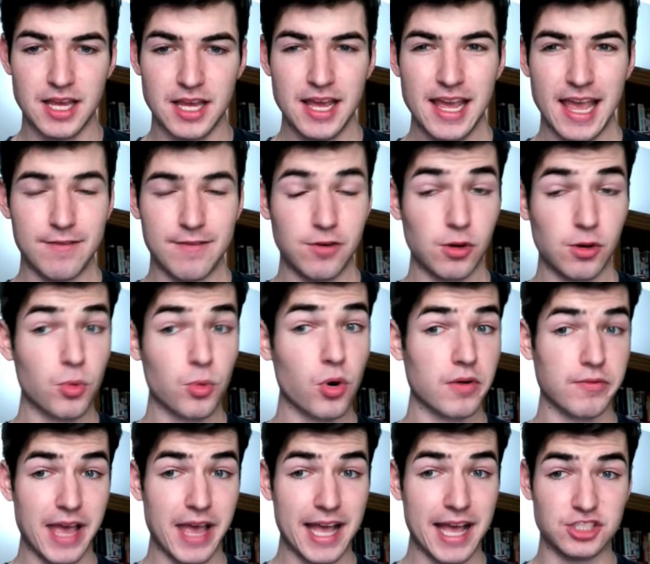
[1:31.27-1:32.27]
If you're more
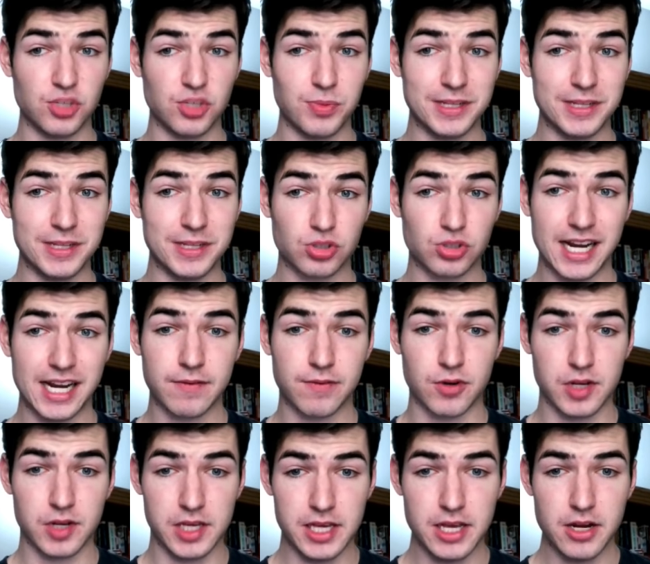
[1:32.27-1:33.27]
advanced, you've been training for
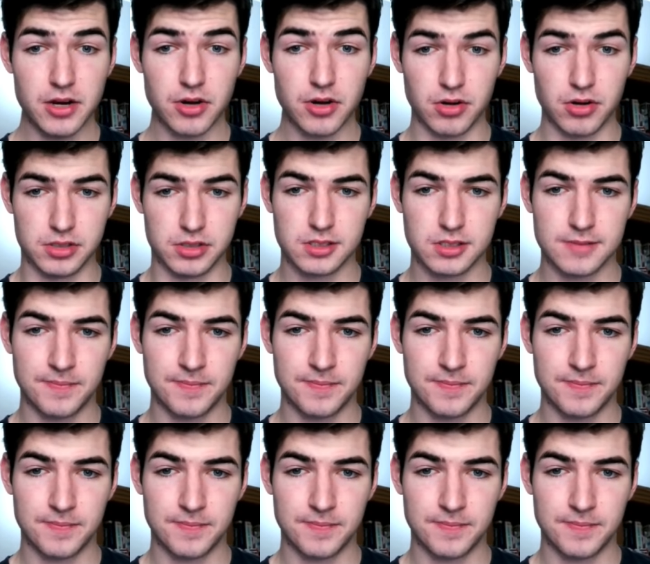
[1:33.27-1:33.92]
years,